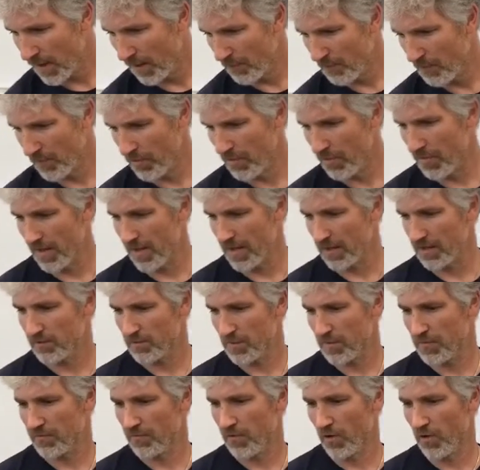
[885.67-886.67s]
couple of things
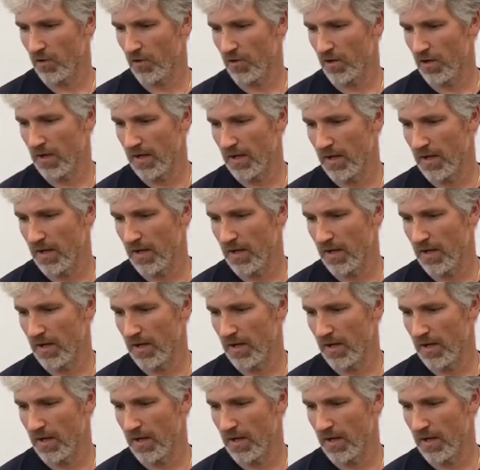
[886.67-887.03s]
before